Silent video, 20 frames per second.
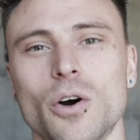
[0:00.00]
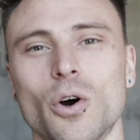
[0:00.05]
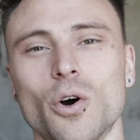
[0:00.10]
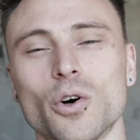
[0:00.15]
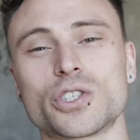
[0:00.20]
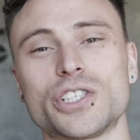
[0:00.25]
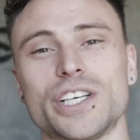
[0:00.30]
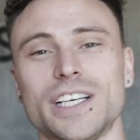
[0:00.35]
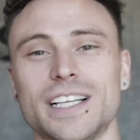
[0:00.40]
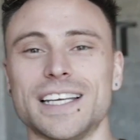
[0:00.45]

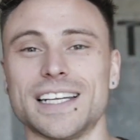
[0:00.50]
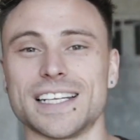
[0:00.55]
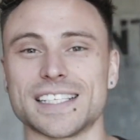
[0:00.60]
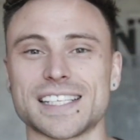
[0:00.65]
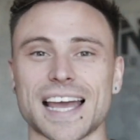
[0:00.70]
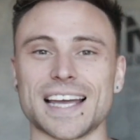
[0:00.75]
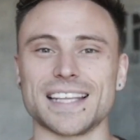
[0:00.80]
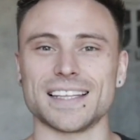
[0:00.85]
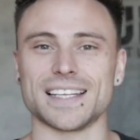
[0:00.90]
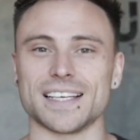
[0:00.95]
All
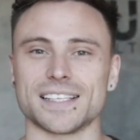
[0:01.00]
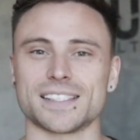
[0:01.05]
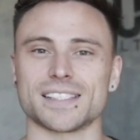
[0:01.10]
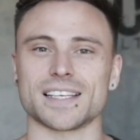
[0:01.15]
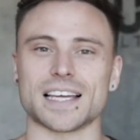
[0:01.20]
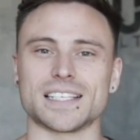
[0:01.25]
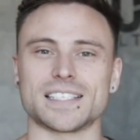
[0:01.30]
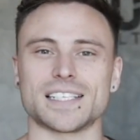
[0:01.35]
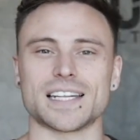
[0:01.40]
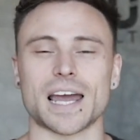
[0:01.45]
cheerleaders hate
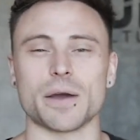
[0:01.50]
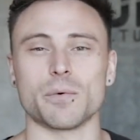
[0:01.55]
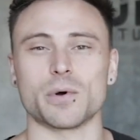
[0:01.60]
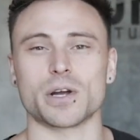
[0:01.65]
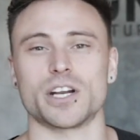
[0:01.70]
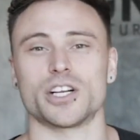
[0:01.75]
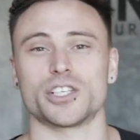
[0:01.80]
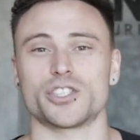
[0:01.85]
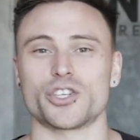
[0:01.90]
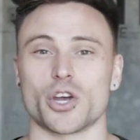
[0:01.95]
this, and today
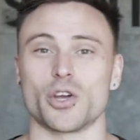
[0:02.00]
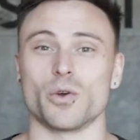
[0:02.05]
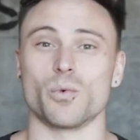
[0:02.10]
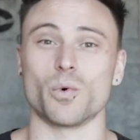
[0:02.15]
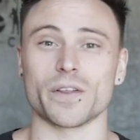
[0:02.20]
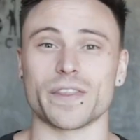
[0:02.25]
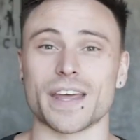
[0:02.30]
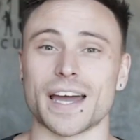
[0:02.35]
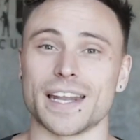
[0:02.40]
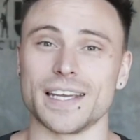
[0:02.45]
we're going to show you
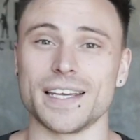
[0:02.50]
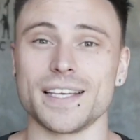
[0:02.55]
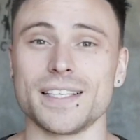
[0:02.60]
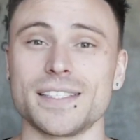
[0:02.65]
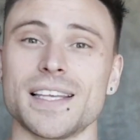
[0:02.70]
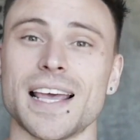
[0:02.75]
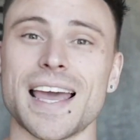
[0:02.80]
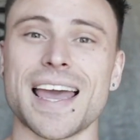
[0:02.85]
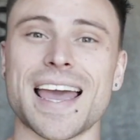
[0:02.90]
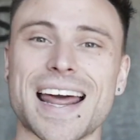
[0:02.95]
what that
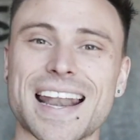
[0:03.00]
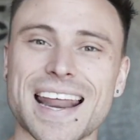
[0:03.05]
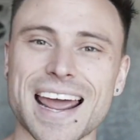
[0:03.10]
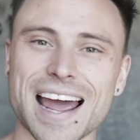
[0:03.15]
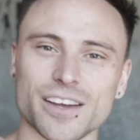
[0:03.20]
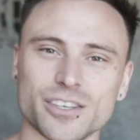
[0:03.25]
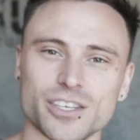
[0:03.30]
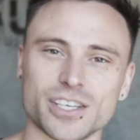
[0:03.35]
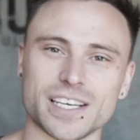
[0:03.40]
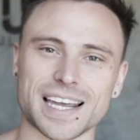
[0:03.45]
is and
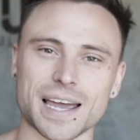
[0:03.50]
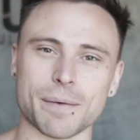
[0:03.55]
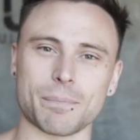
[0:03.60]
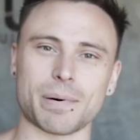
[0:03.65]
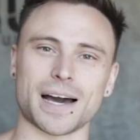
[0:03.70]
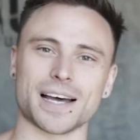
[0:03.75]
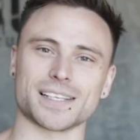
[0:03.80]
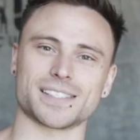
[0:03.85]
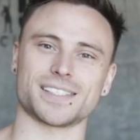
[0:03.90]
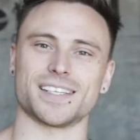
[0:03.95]
how you can get
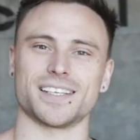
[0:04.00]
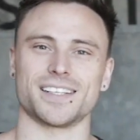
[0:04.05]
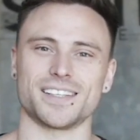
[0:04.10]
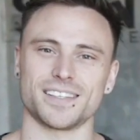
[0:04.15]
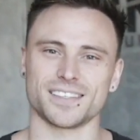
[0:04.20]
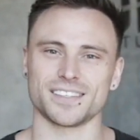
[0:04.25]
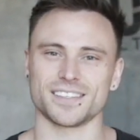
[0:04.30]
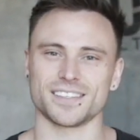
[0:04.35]
past it.